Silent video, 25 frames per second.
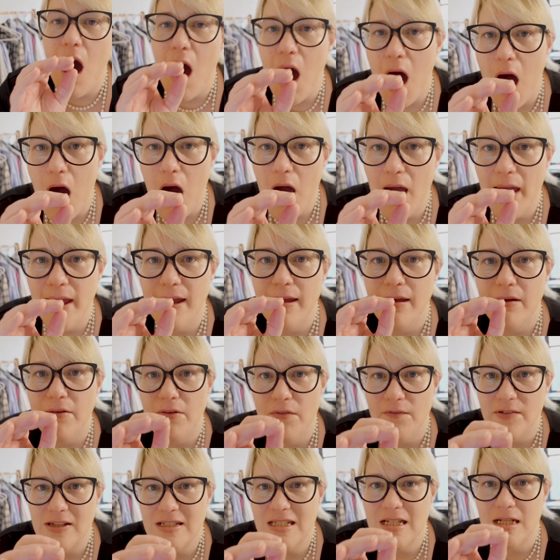I
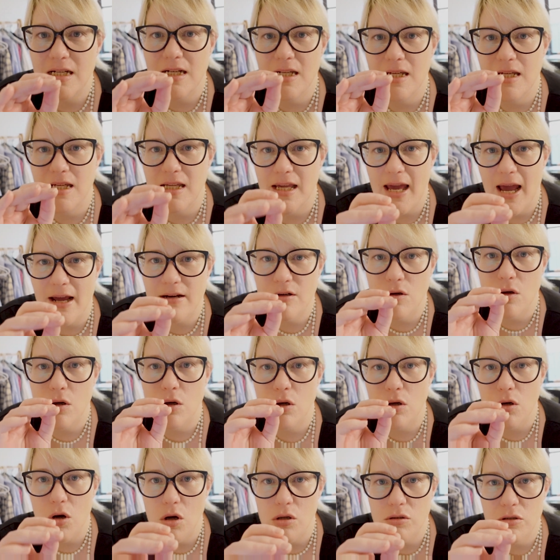physically
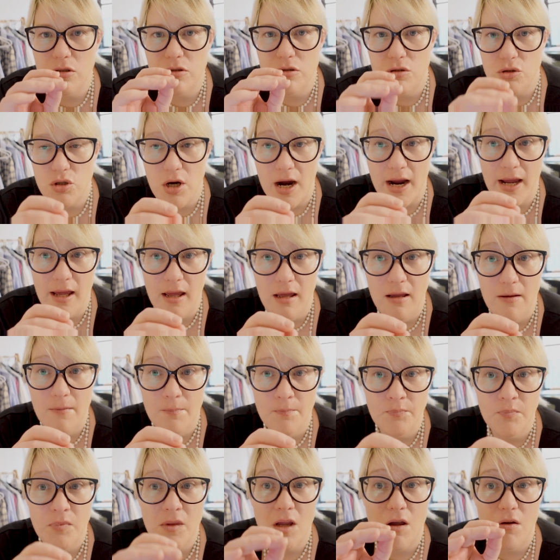cannot concentrate
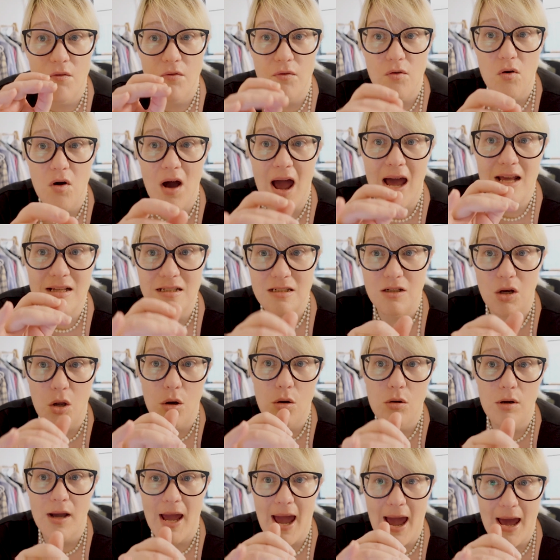for as
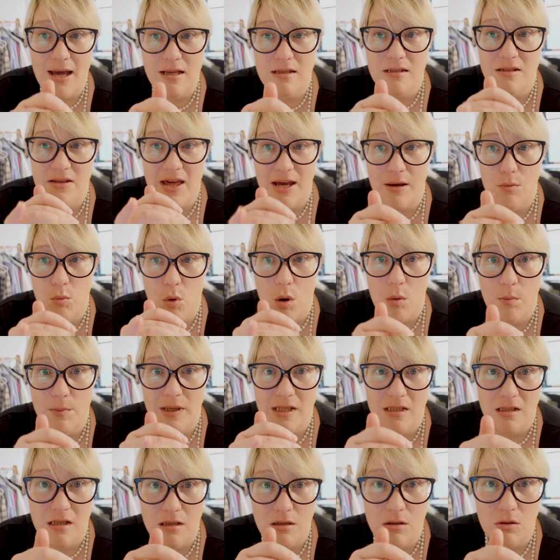long as they want
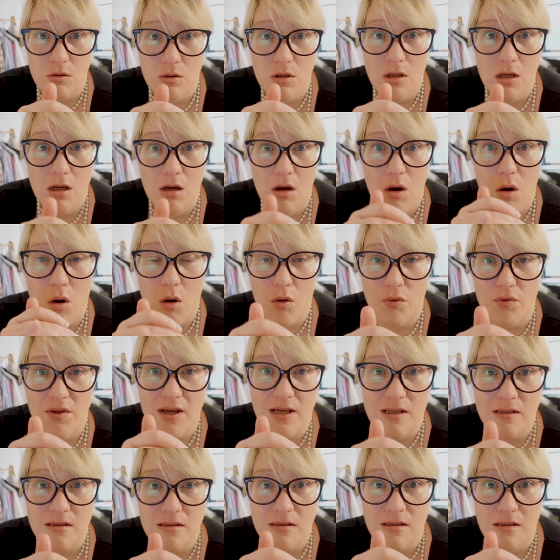me to on
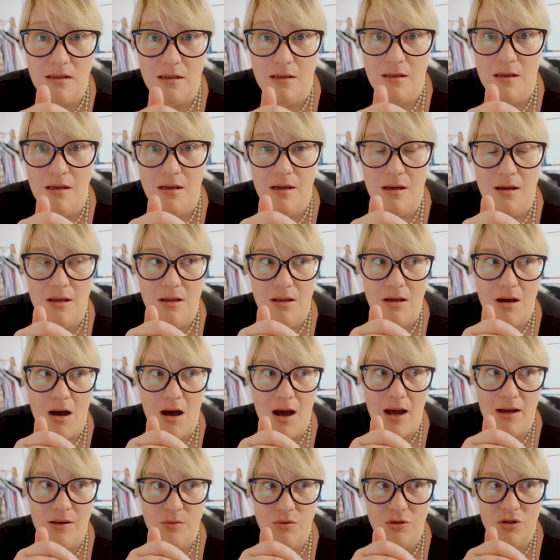this.
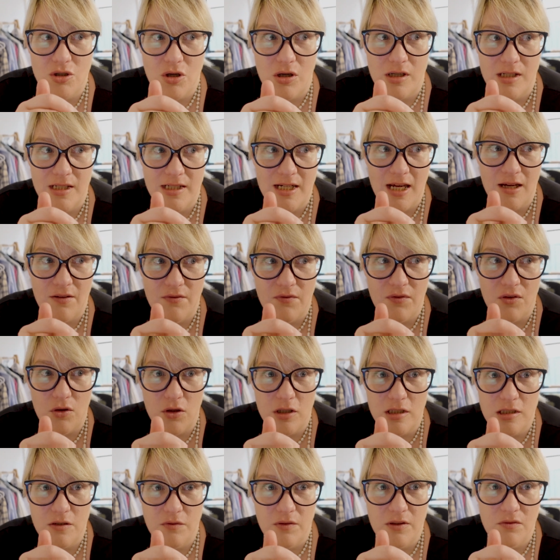I was trying to take
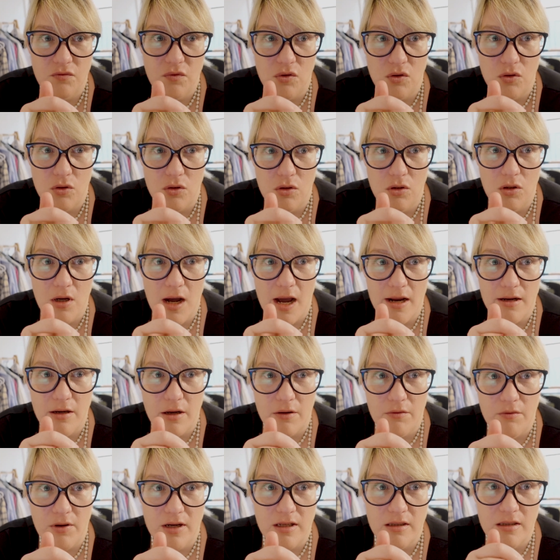philosophy of law and I
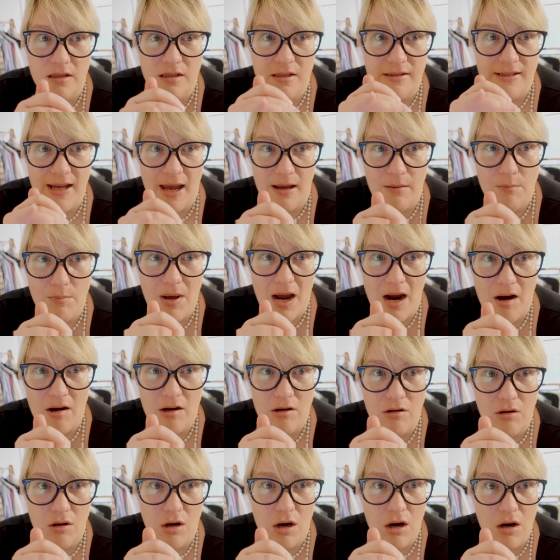read the same
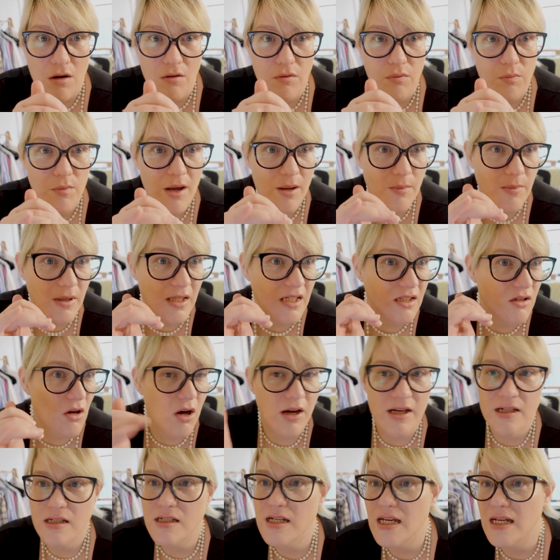paragraph maybe
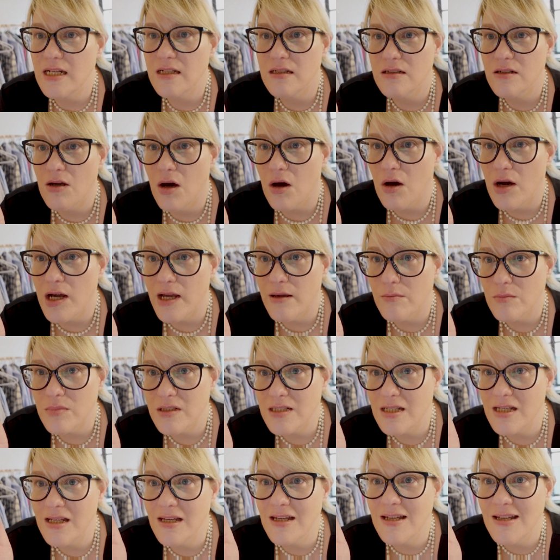19
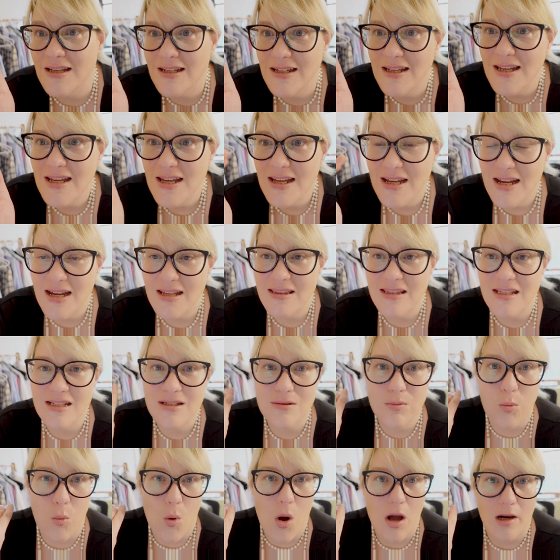times in
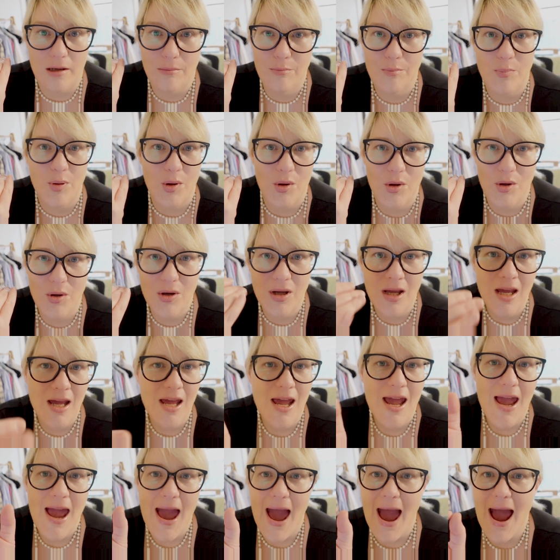this one book.
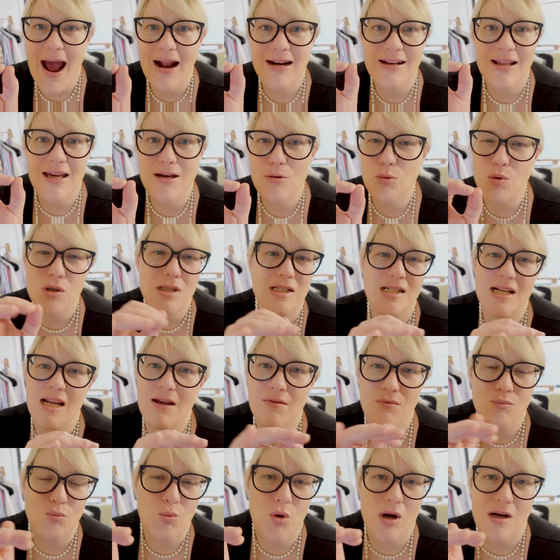And that wasn't
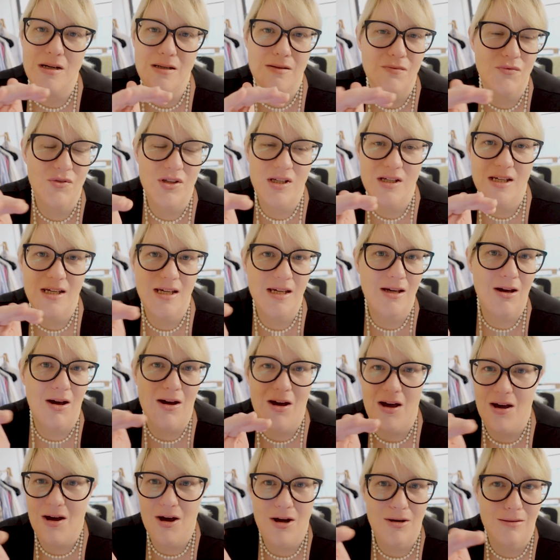even one of the
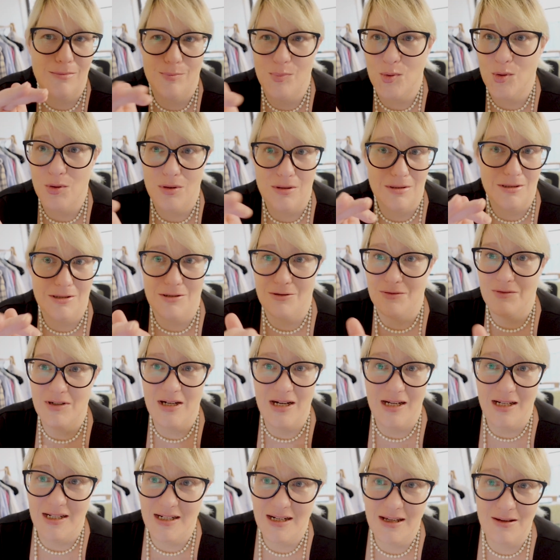hard books to
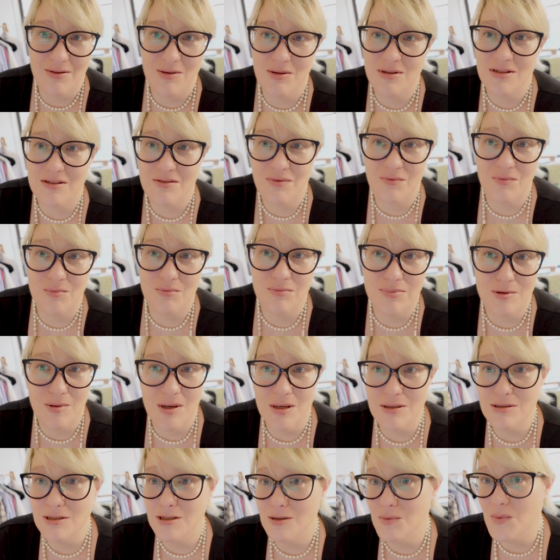read. It was
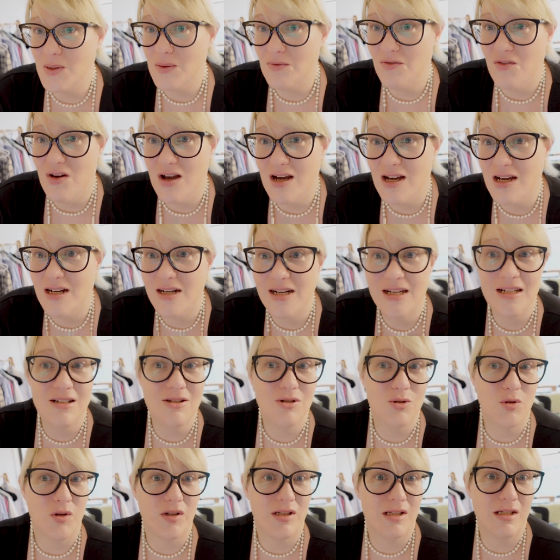supposed to be fucking
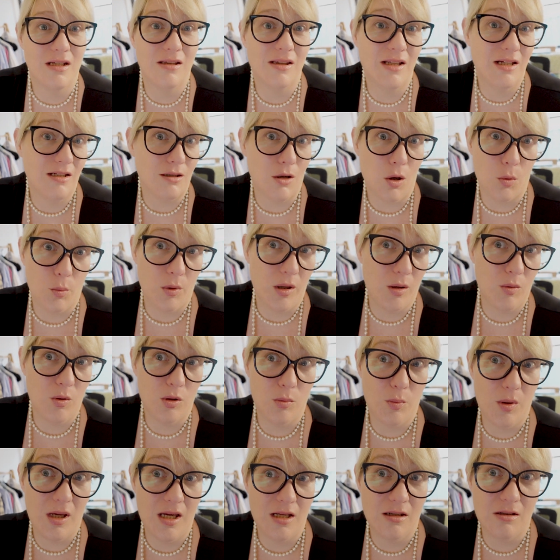interesting. They told me it
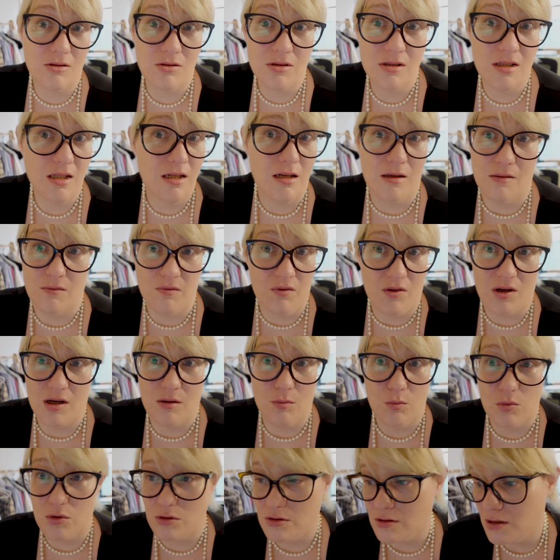would be interesting. It
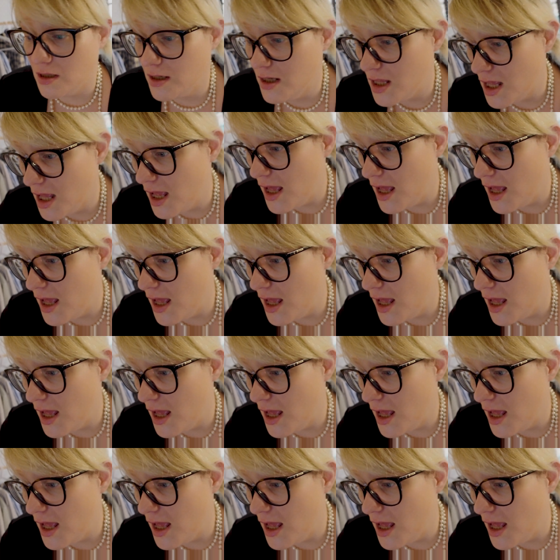fucking wasn't.